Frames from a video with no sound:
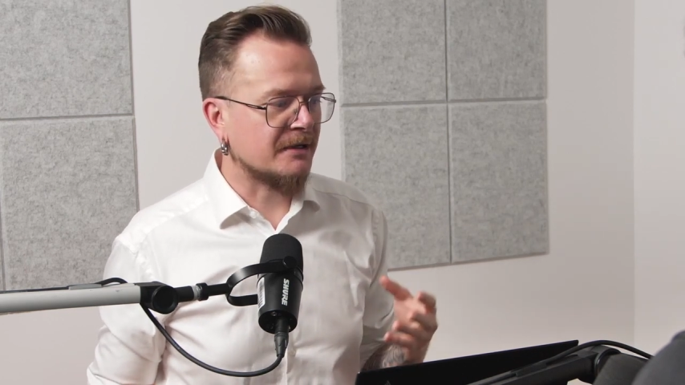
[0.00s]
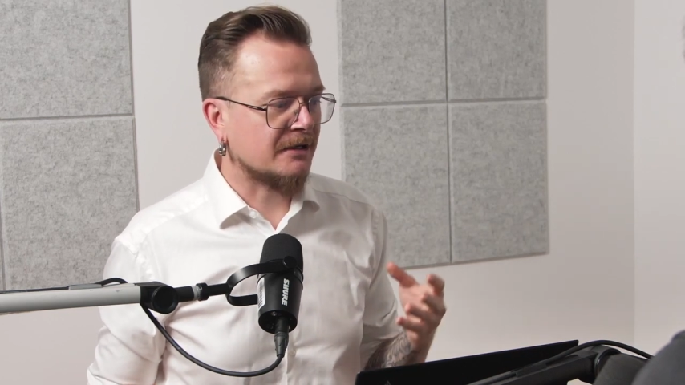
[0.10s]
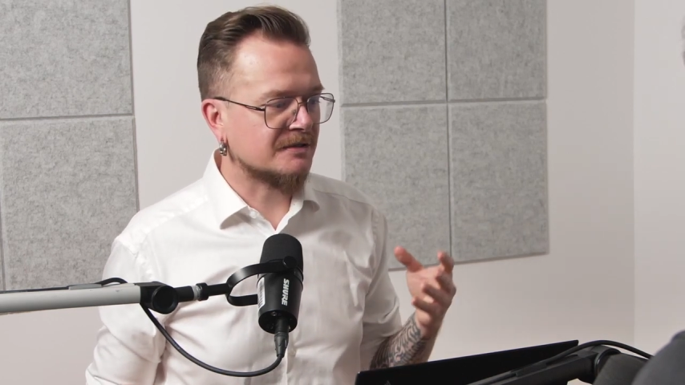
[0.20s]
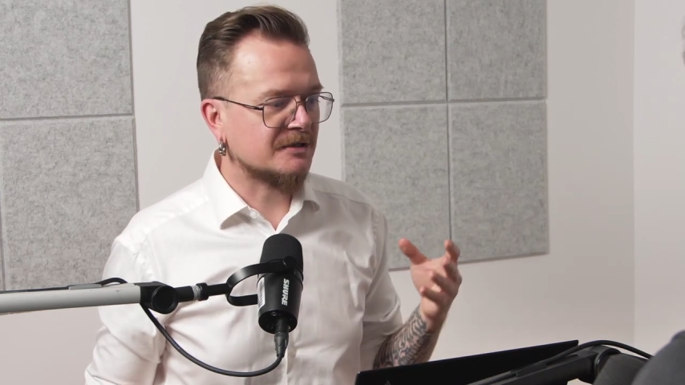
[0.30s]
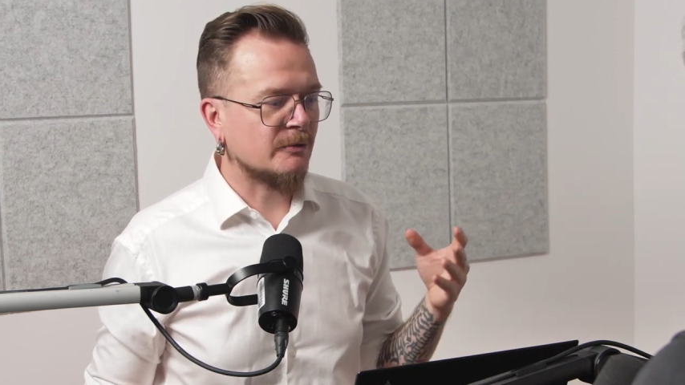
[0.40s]

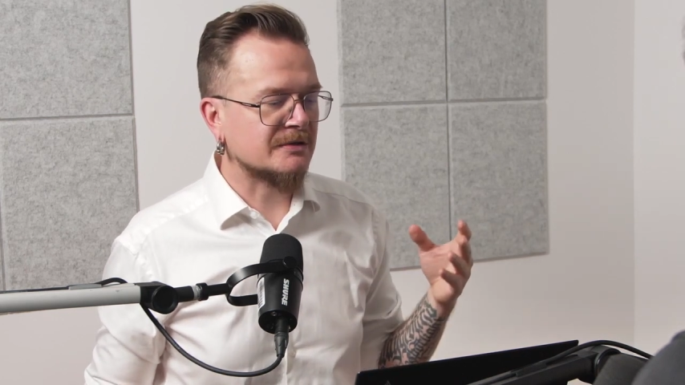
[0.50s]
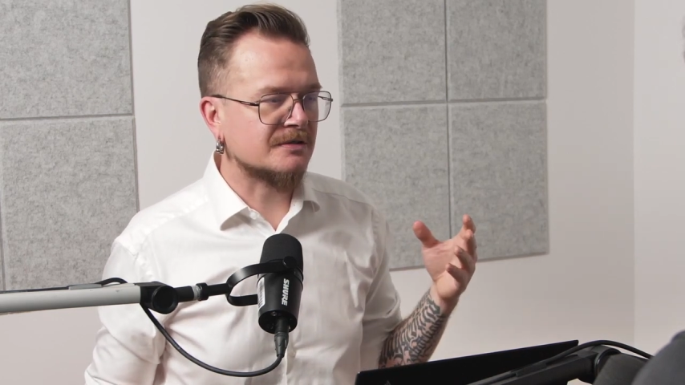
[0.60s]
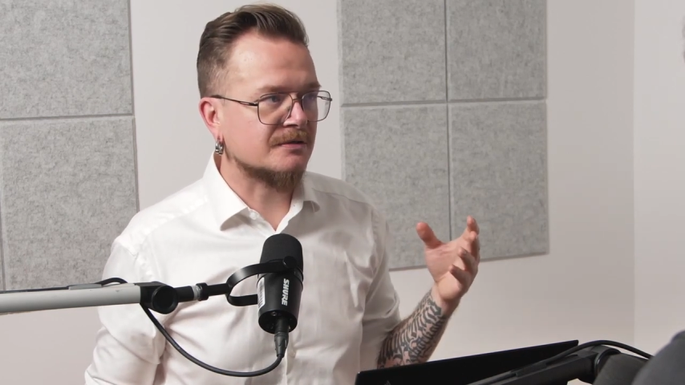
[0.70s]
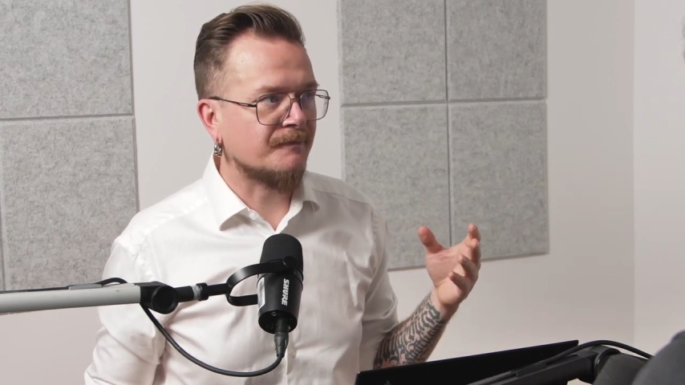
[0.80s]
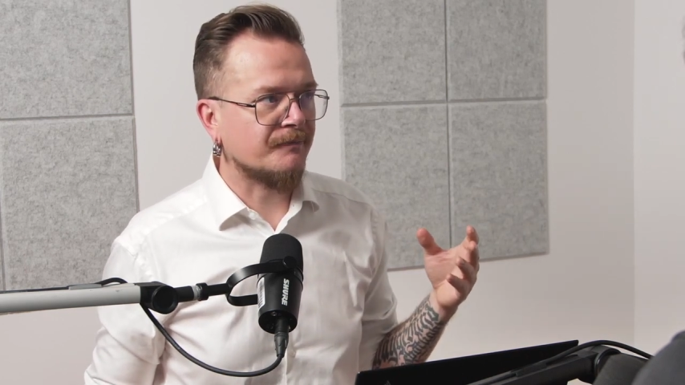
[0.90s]
because it
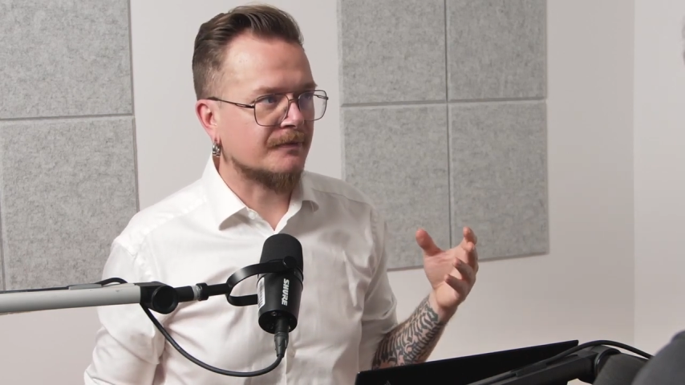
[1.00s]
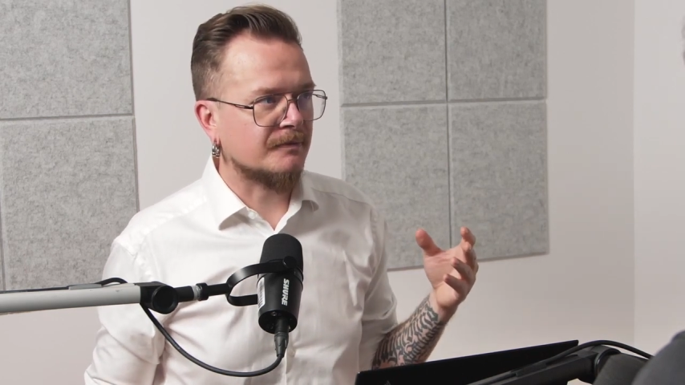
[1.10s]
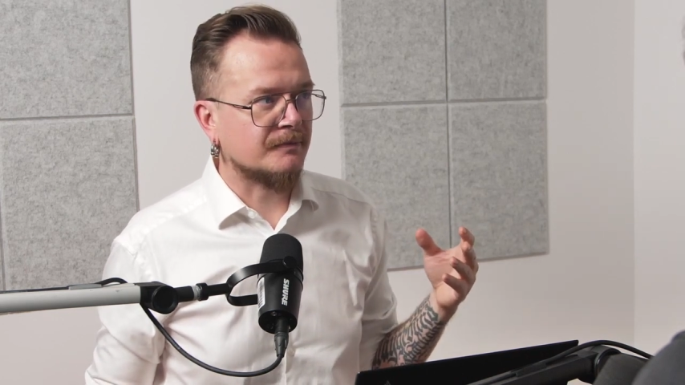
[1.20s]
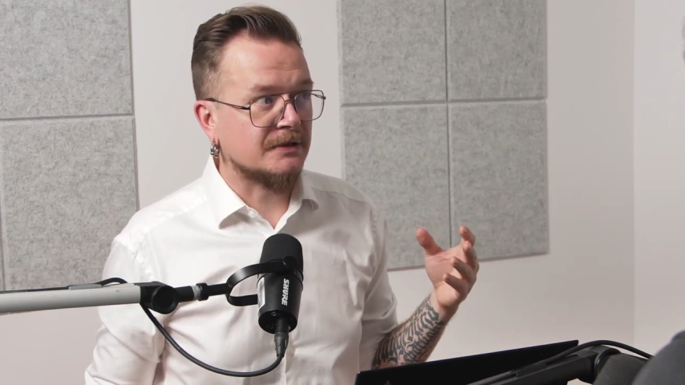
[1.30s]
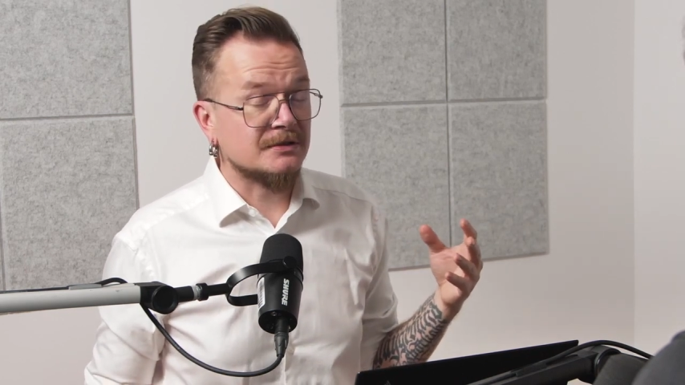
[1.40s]
was
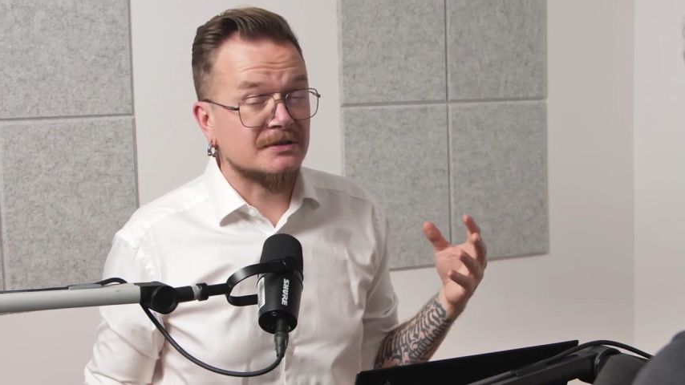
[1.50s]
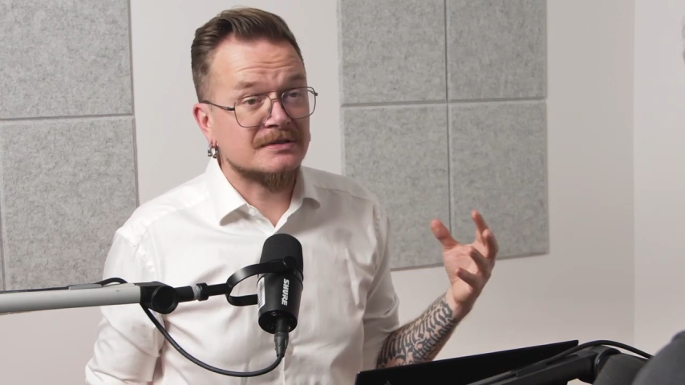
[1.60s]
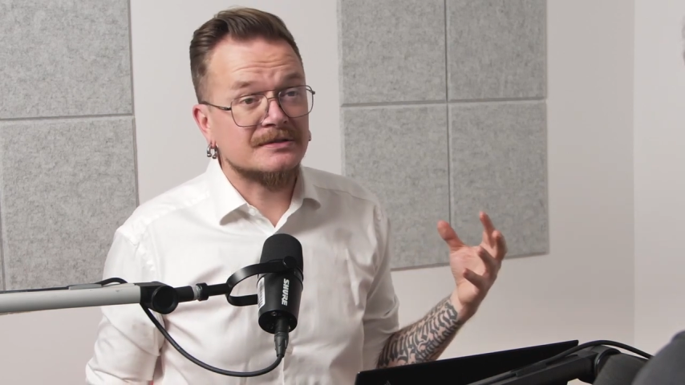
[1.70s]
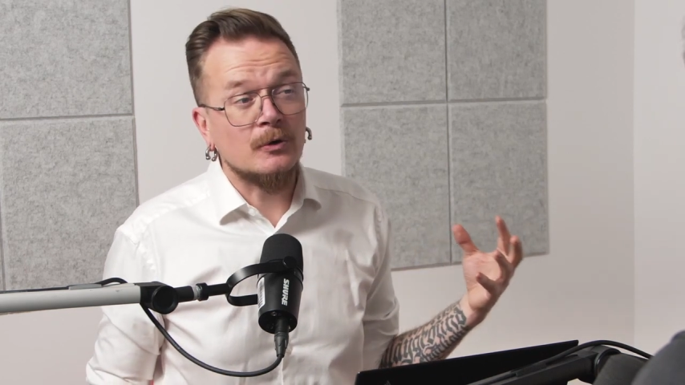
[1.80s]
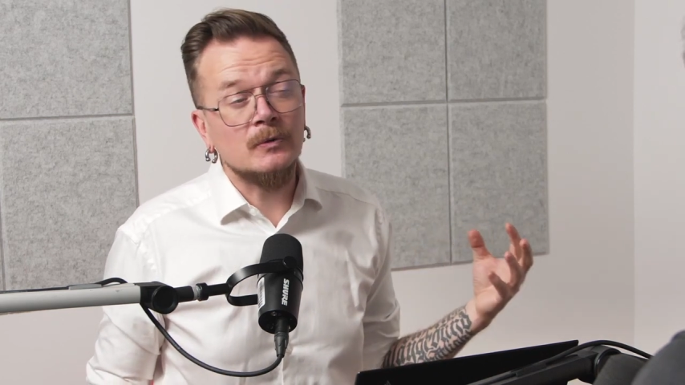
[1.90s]

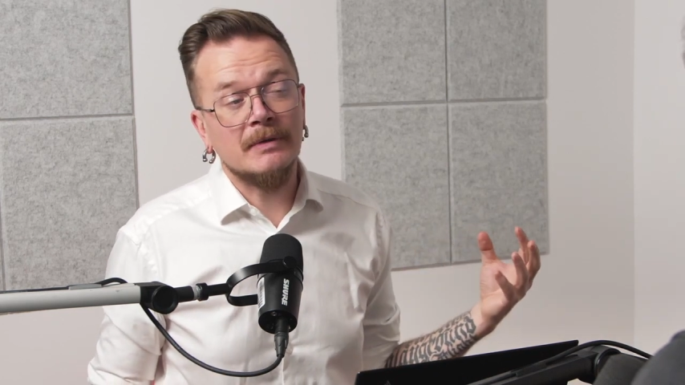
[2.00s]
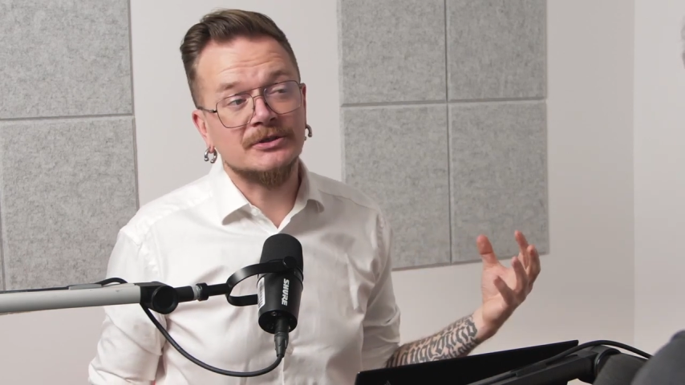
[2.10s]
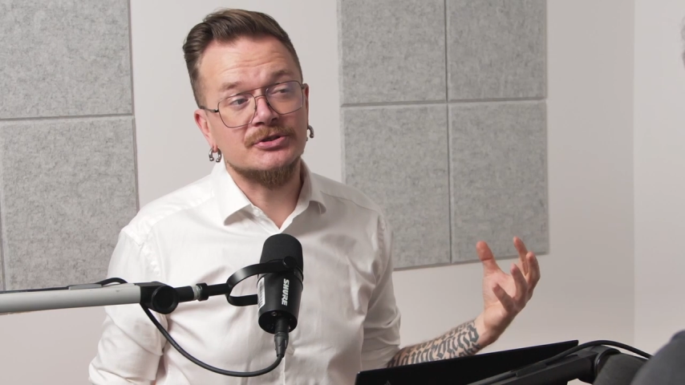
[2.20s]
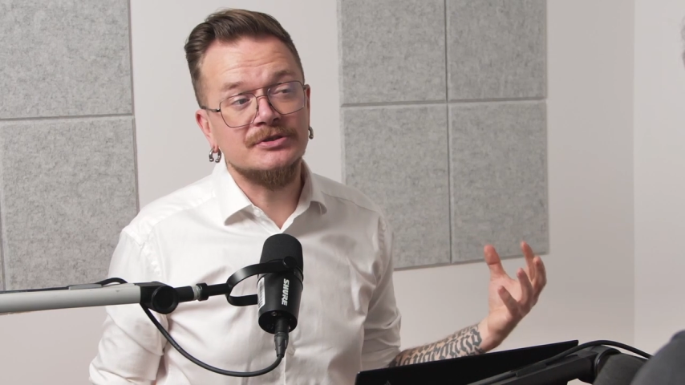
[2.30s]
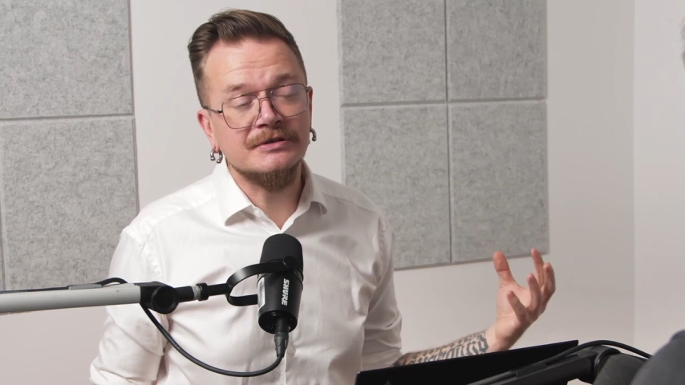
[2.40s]
so
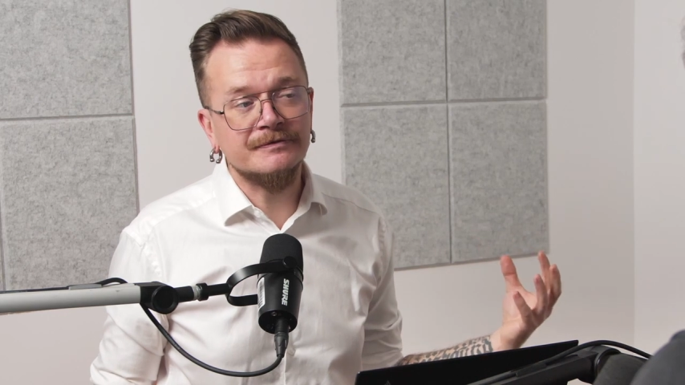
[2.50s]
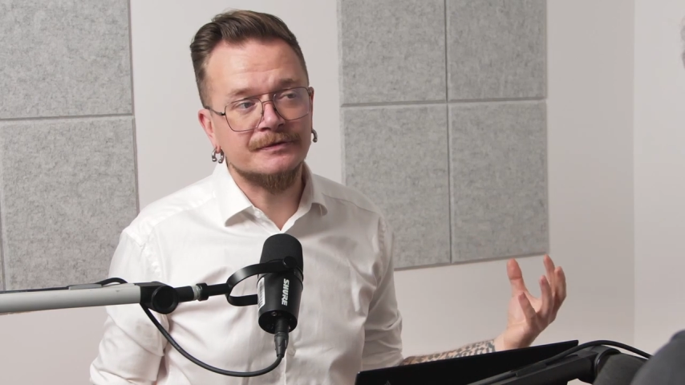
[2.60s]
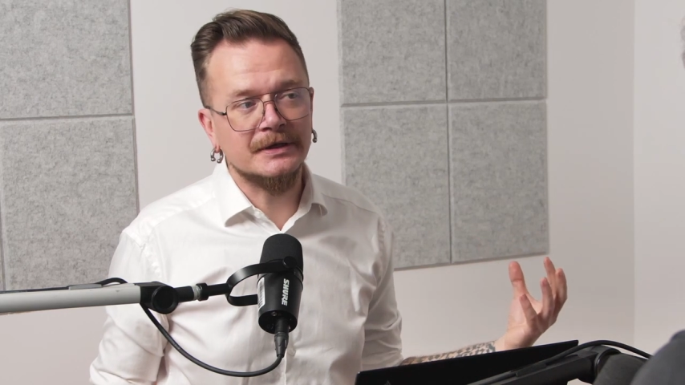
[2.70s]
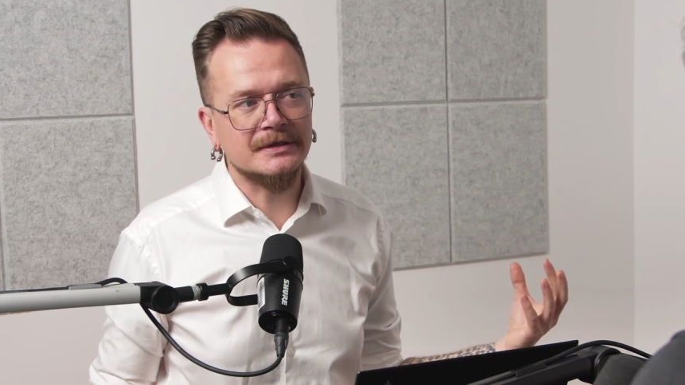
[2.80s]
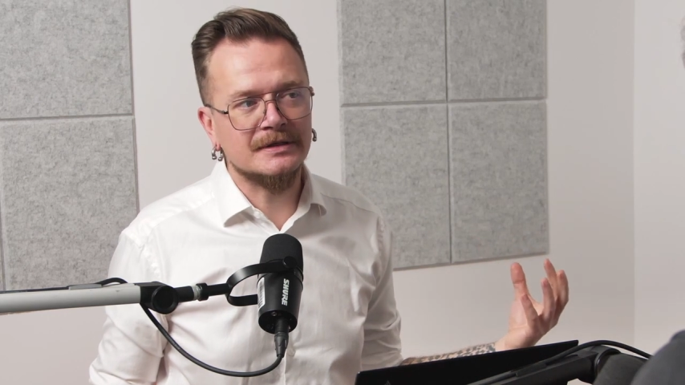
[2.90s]
much
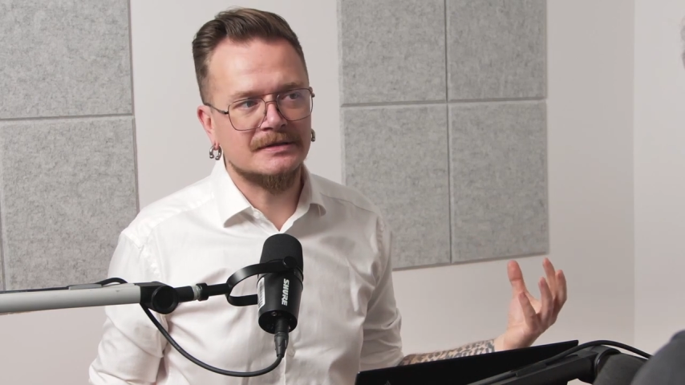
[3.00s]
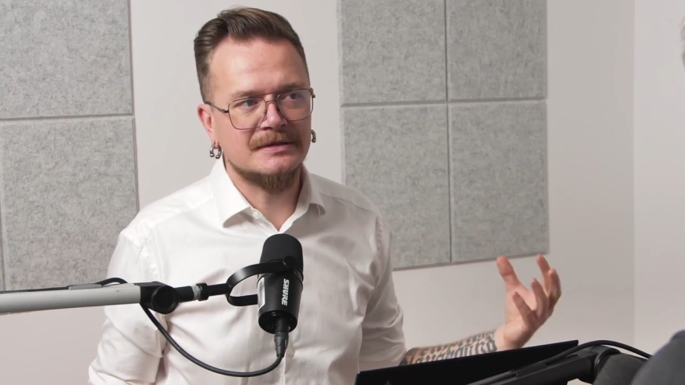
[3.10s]
different